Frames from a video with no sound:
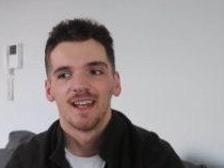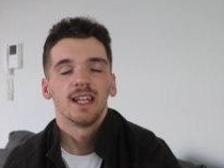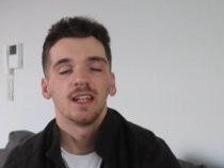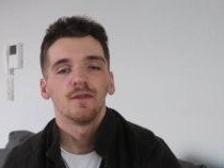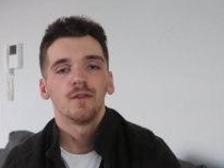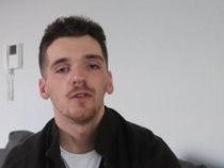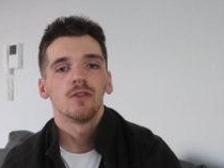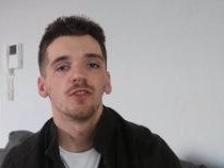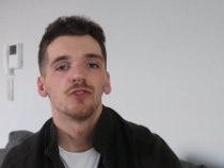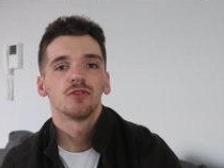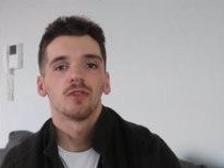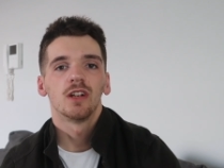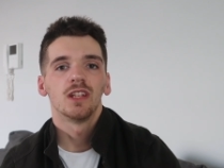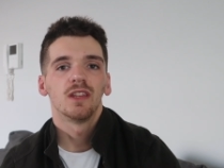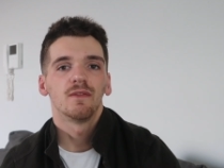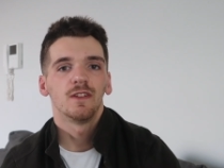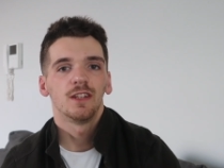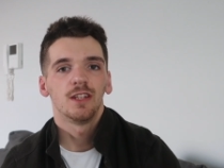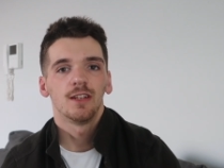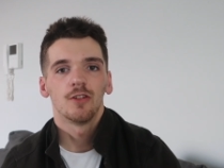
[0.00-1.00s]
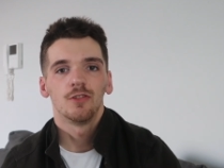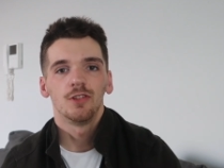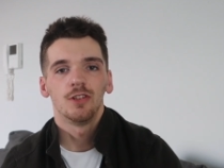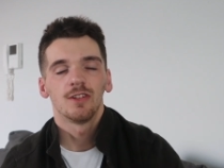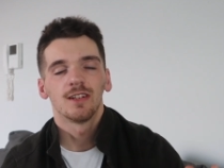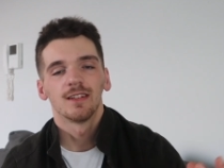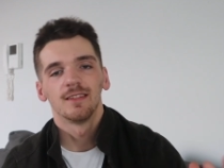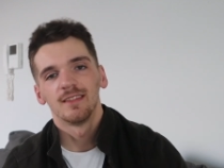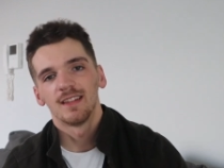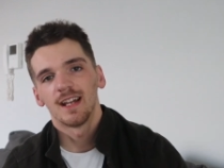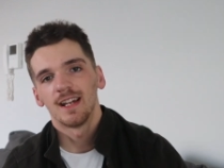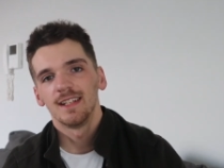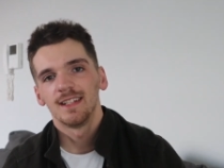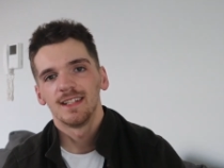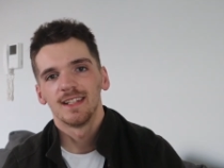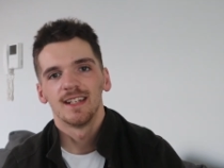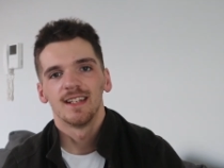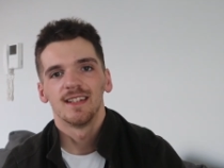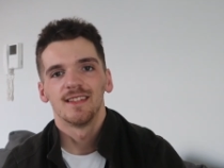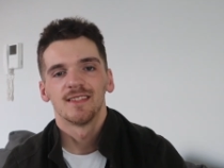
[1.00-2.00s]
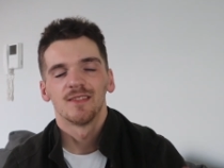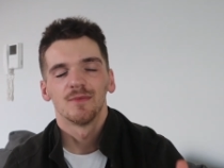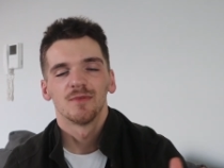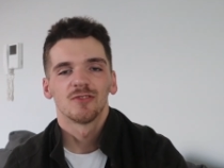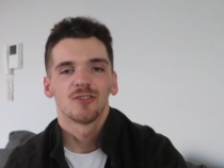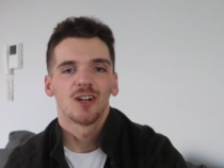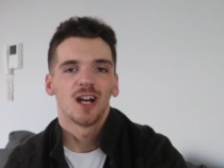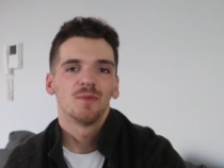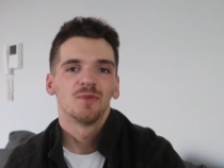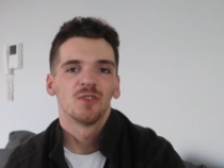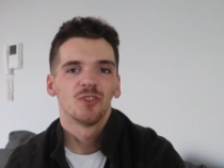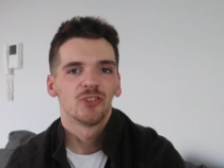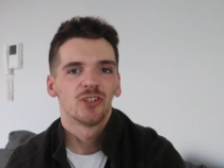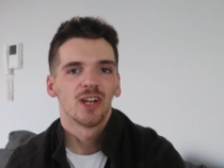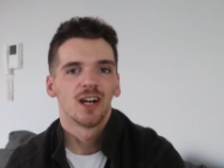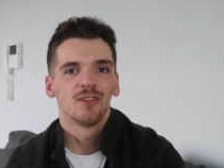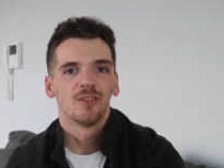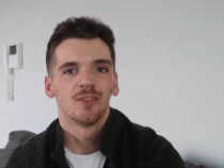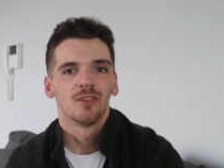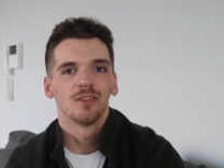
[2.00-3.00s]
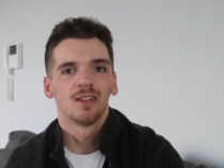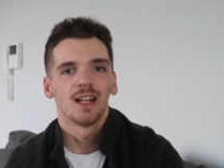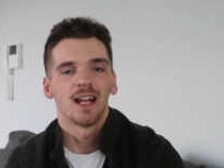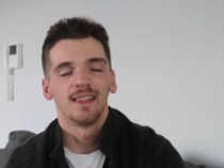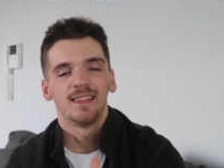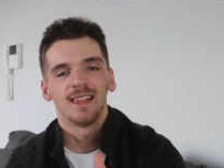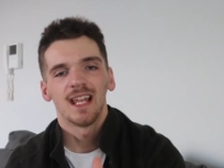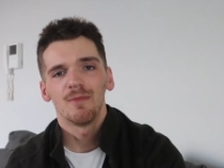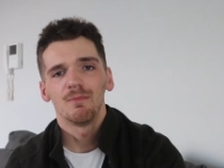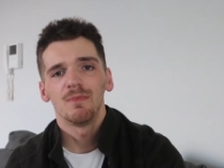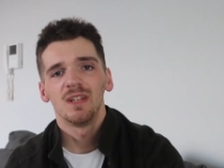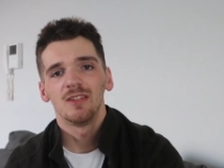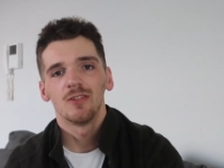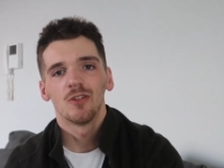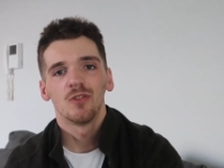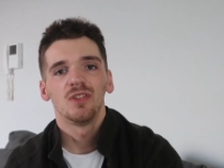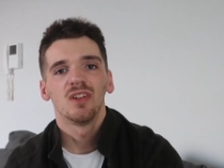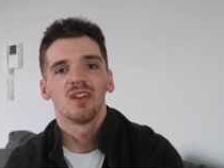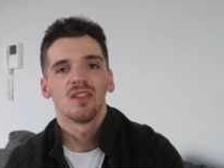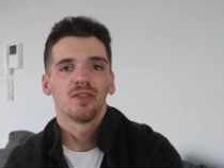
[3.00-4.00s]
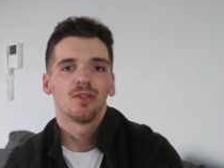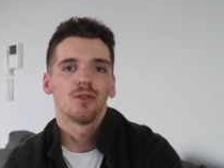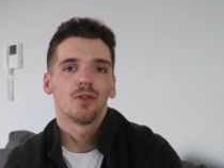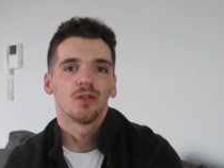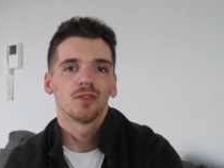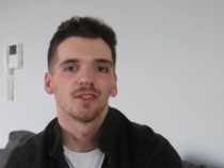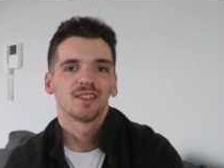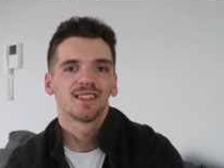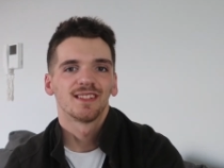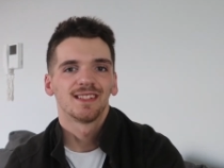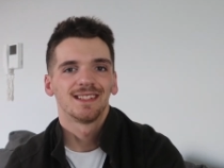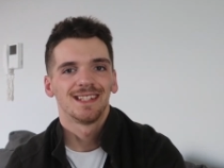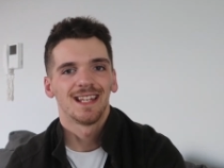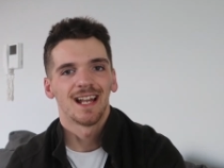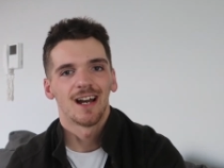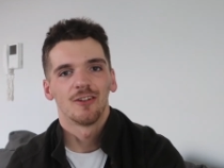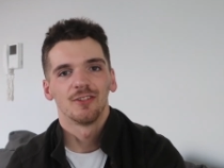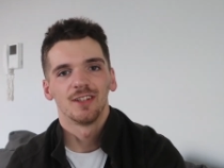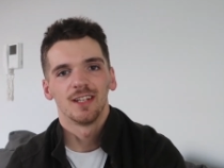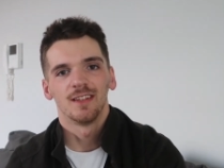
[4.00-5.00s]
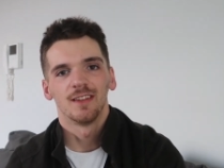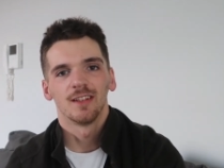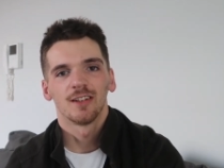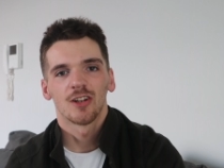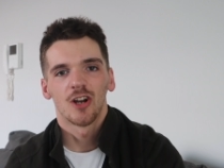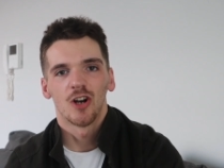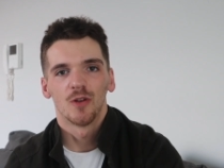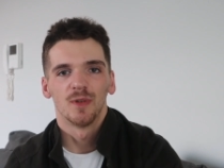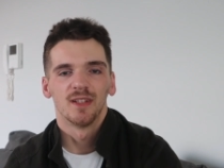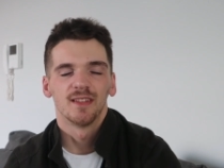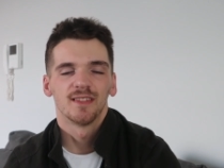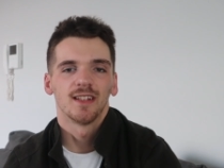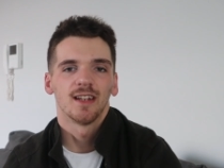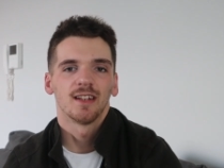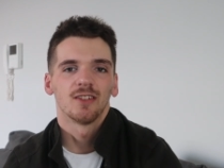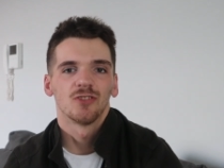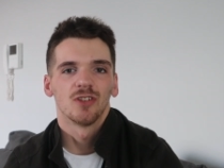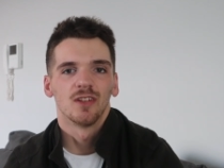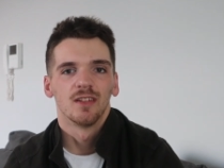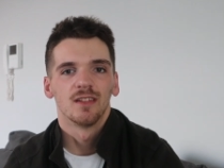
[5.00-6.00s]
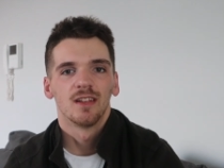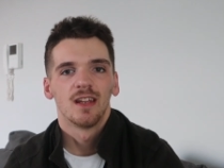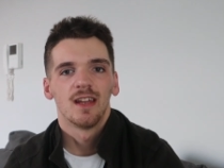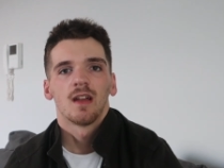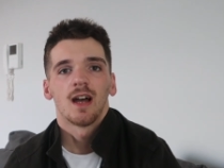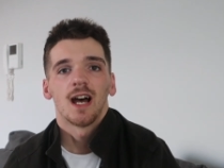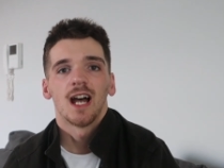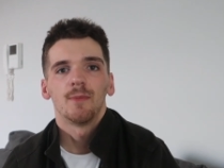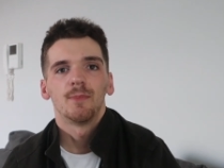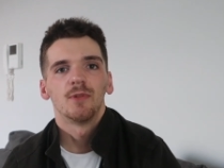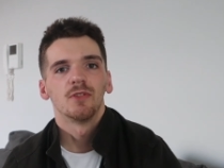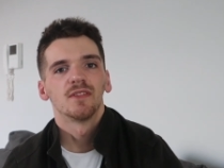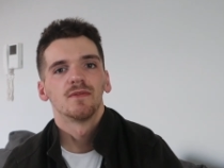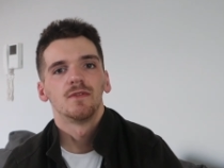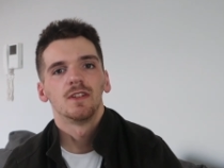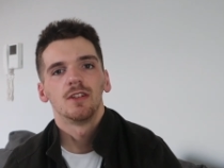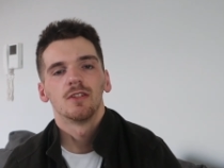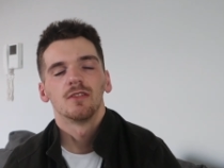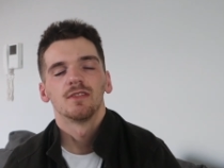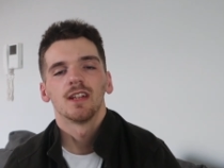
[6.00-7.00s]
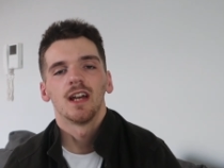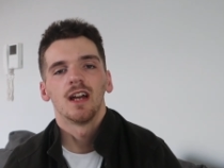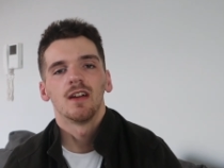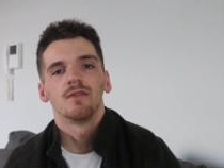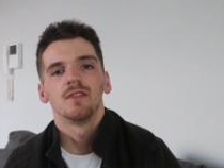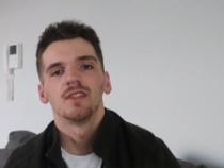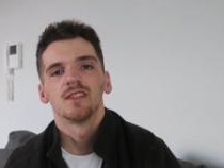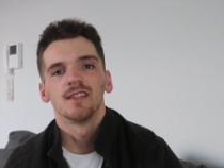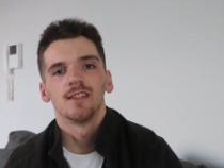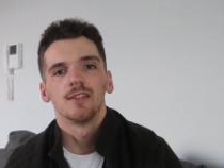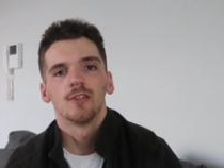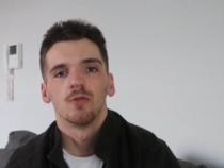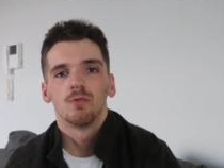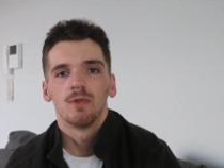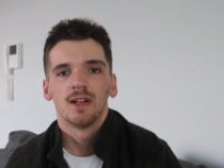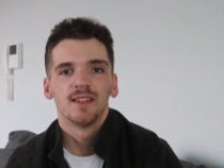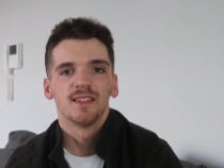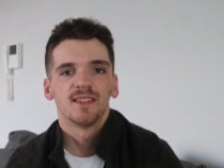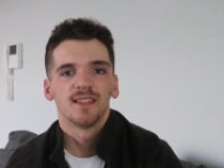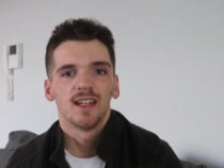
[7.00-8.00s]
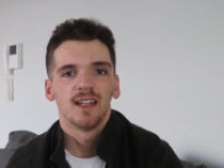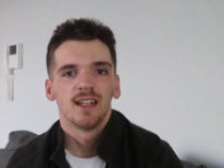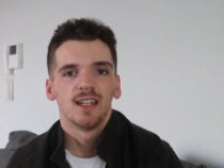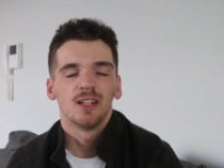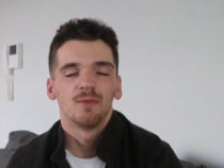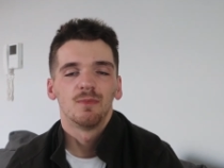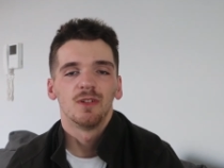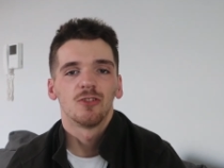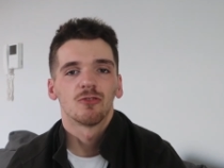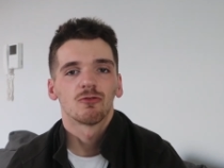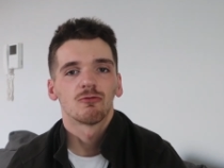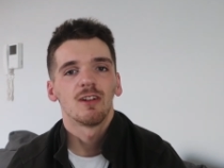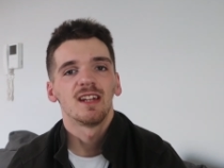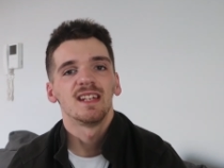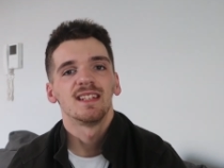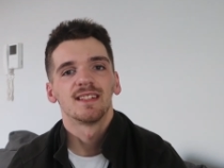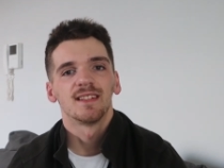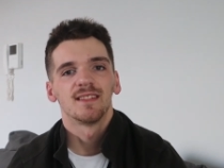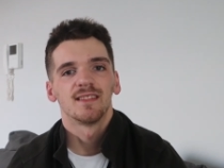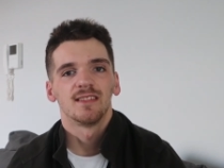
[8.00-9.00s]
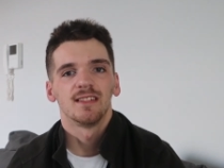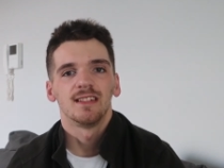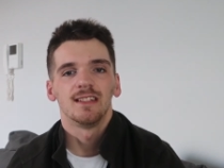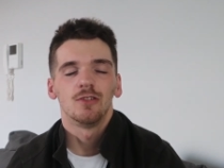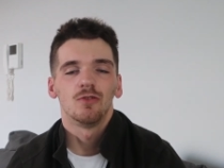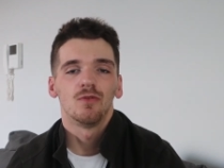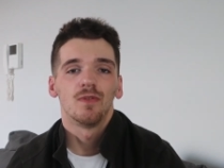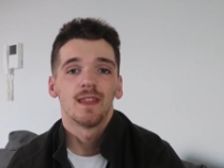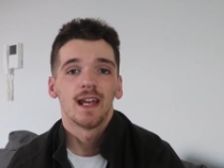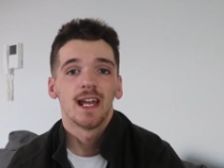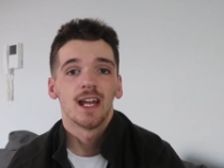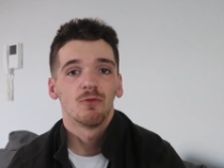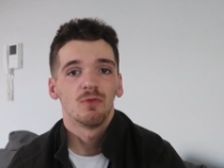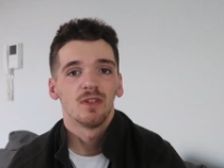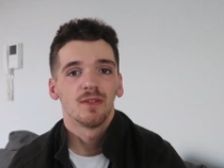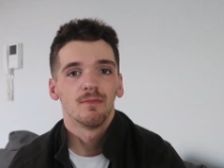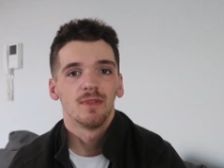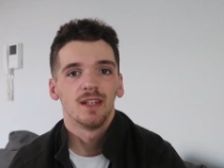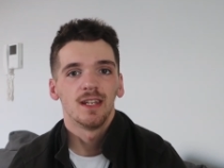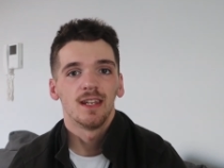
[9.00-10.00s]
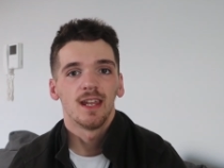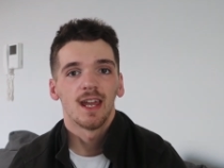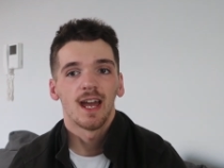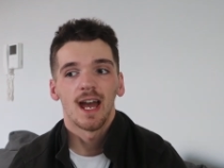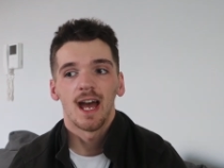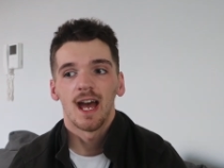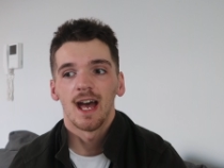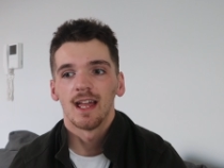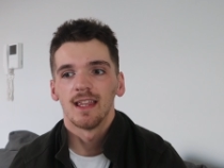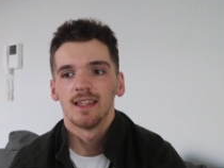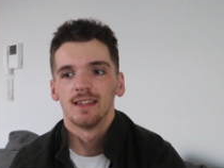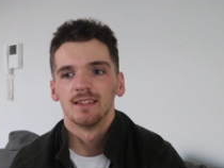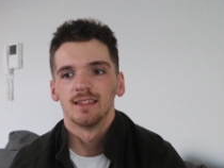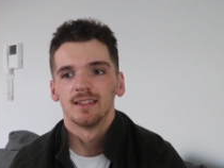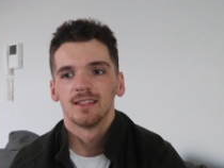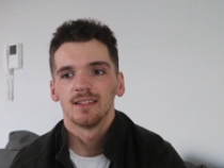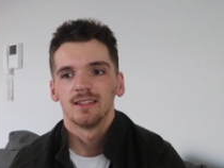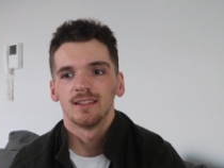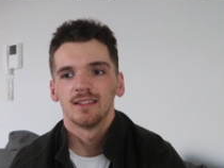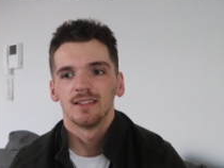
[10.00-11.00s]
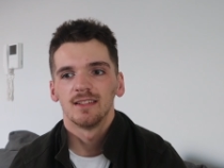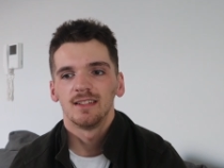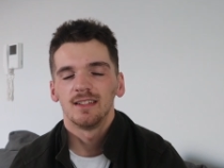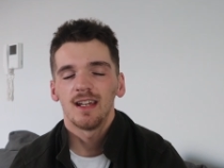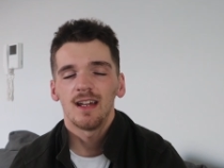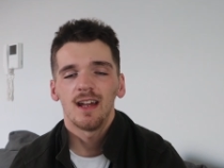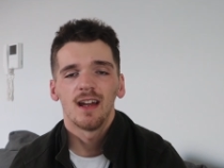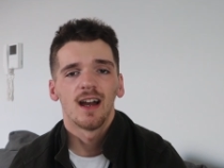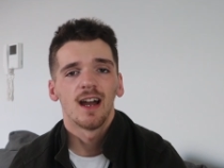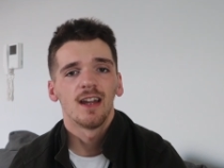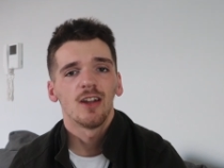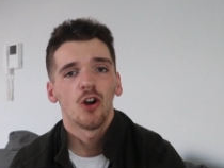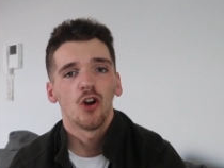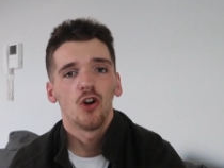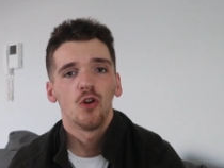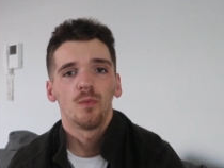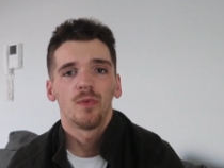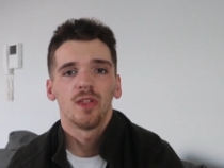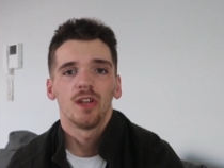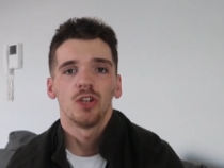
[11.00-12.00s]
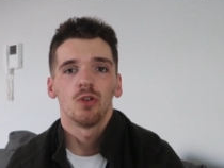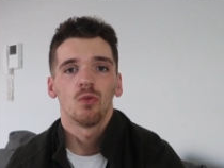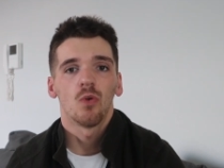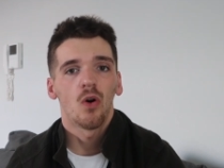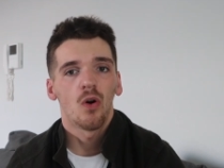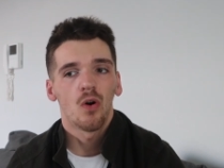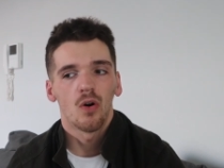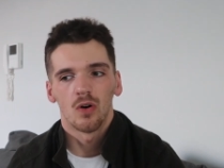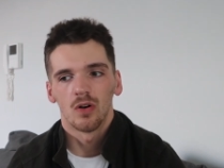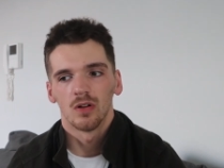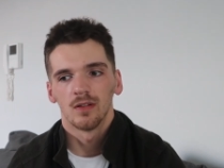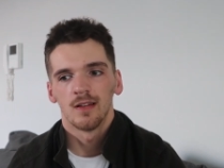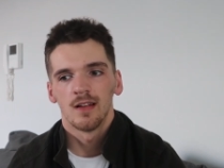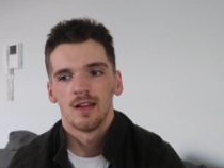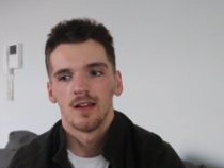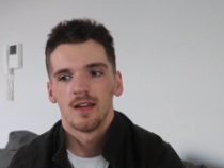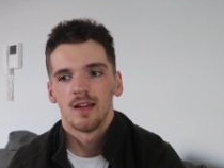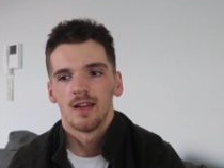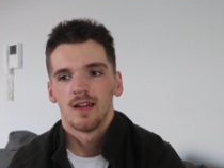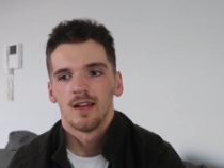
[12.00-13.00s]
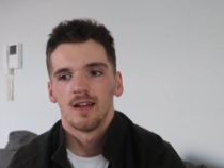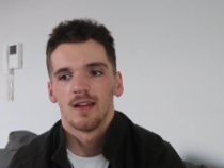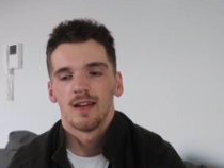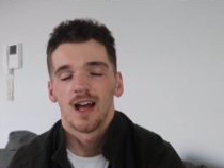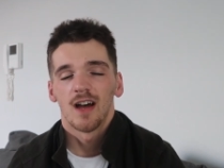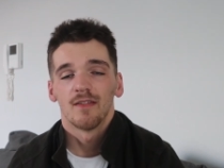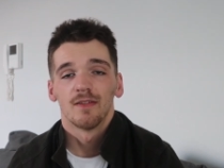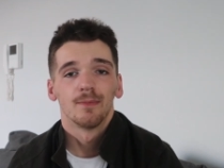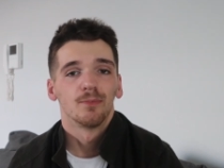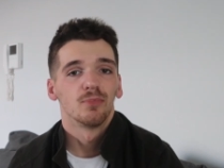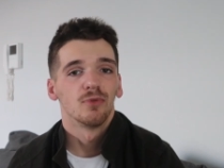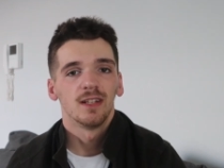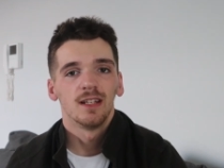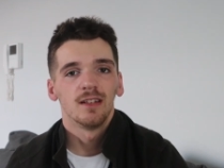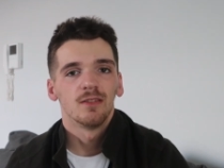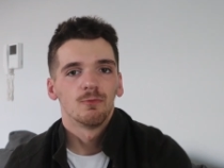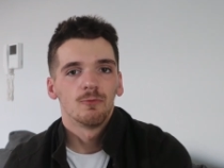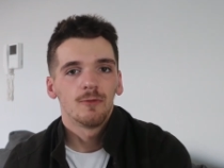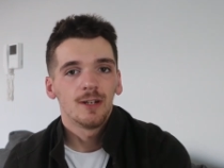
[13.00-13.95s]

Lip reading: If you enjoyed the video, you can like it, subscribe to the channel, and let me know your thoughts down in the comment section. I post videos every single Wednesday. It'd be great to see you there with me. And yeah, I hope that you all have a brilliant